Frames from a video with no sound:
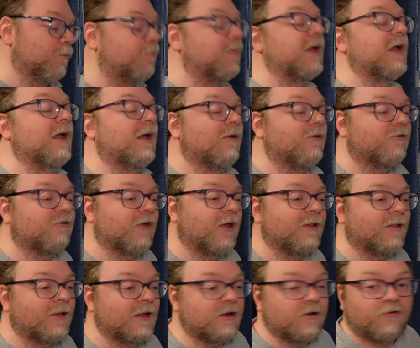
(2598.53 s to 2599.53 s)
being
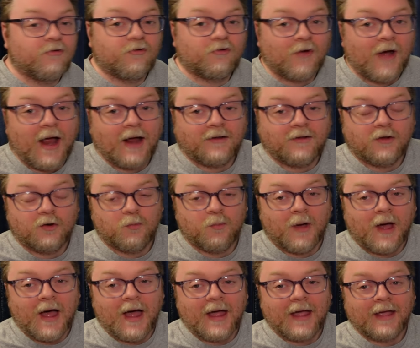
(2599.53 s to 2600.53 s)
suddenly distracted
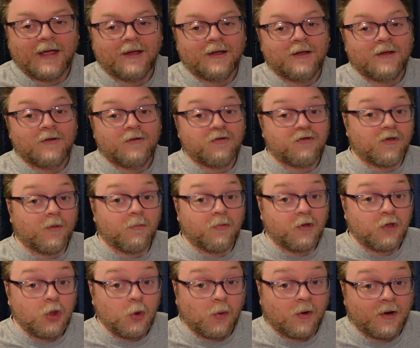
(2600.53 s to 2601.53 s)
by
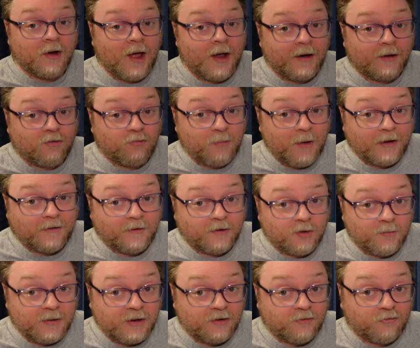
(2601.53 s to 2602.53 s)
something you were not expecting
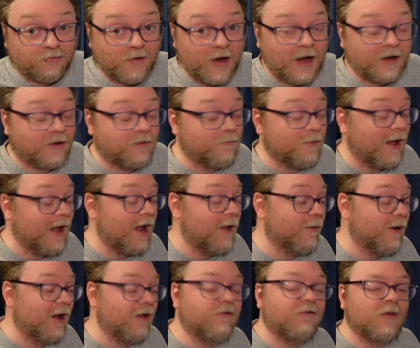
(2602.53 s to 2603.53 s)
to be distracted
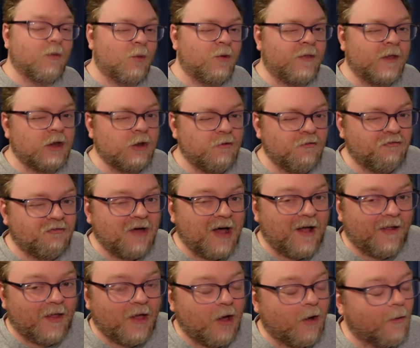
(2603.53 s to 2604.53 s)
by someone that you
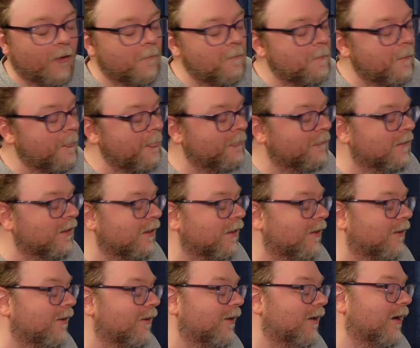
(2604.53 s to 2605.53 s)
follow,
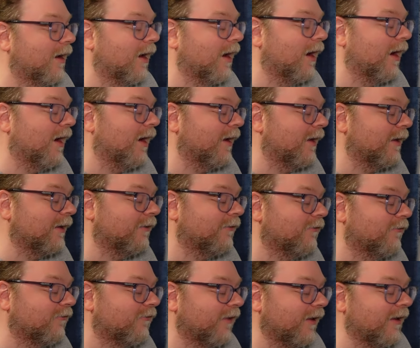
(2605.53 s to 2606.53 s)

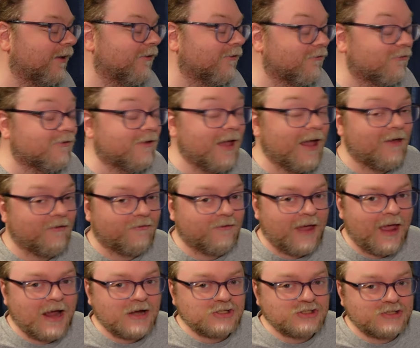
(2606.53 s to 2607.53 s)
is yes,
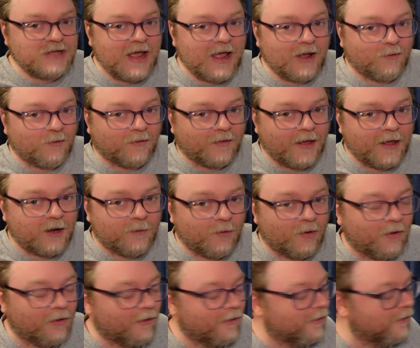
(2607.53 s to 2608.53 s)
hashtag
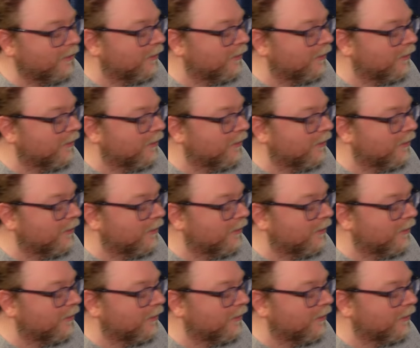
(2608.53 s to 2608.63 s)
relatable,